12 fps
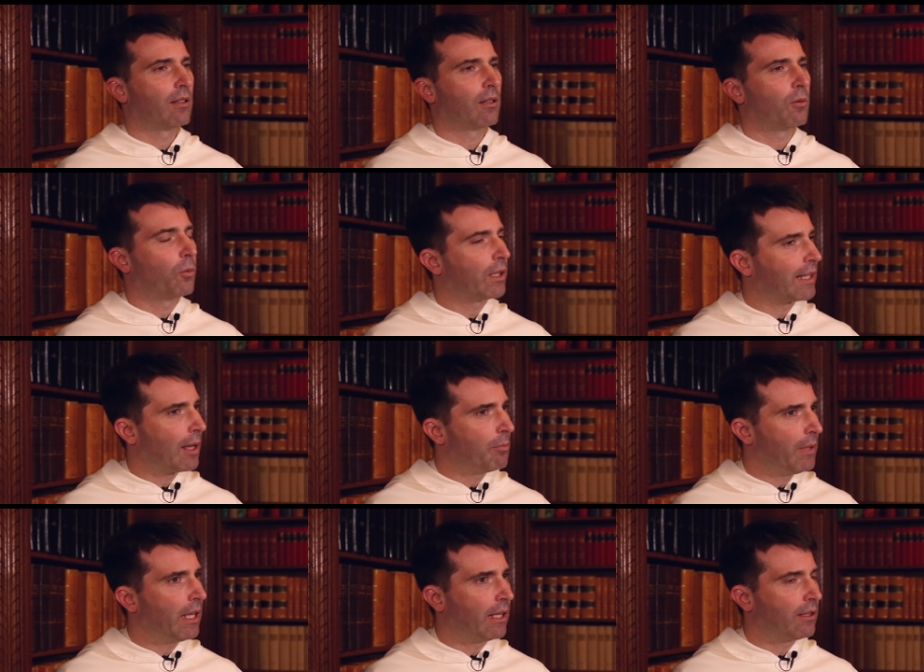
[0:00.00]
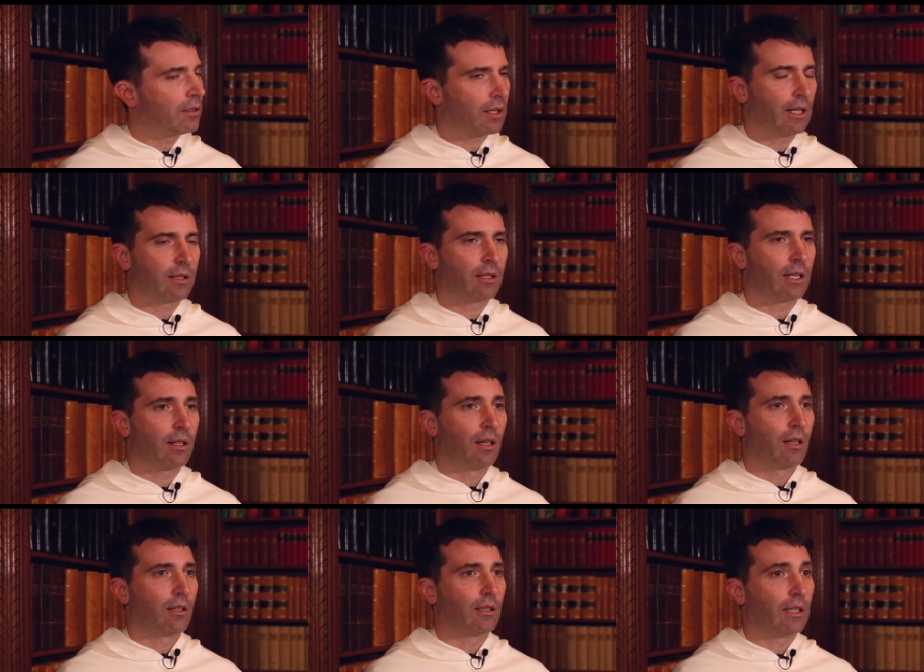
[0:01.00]
Uh, what that means is that,
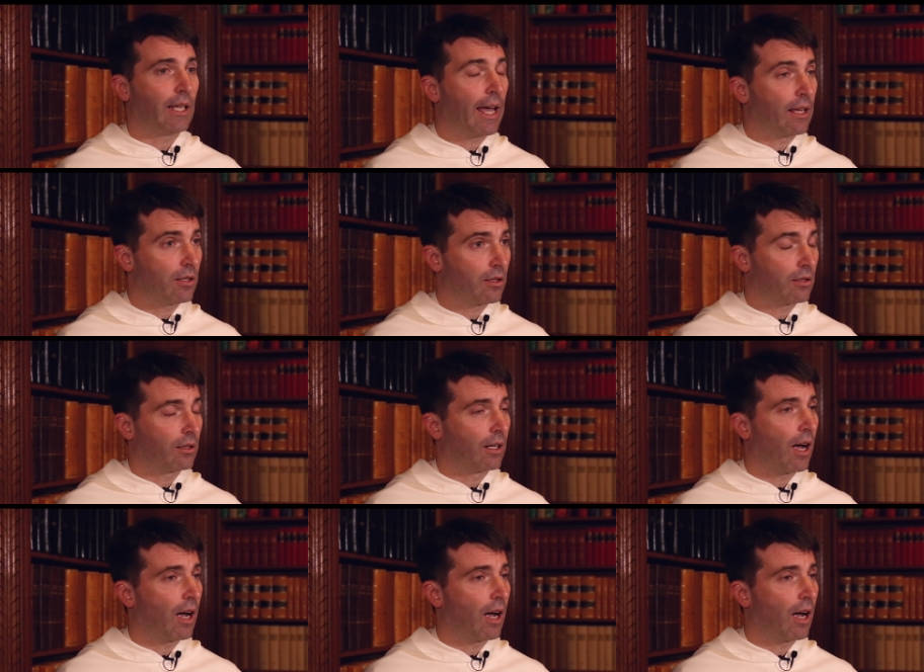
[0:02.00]
yes,